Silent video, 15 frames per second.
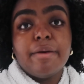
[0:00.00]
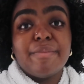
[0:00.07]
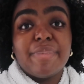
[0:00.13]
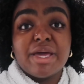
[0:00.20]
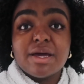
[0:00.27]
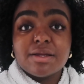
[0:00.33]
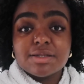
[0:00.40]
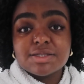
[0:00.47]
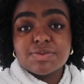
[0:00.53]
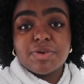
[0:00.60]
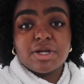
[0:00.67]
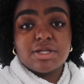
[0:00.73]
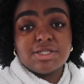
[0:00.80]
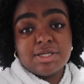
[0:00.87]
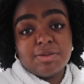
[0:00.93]
But yeah, that's
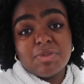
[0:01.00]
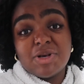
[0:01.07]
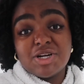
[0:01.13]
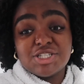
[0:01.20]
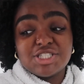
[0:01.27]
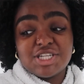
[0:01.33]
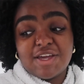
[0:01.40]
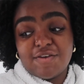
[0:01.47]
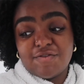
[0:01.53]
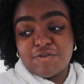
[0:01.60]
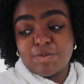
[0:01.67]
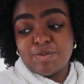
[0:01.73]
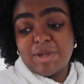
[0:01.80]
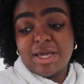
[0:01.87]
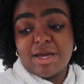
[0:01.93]
pretty much it
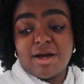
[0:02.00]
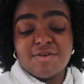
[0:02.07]
from me.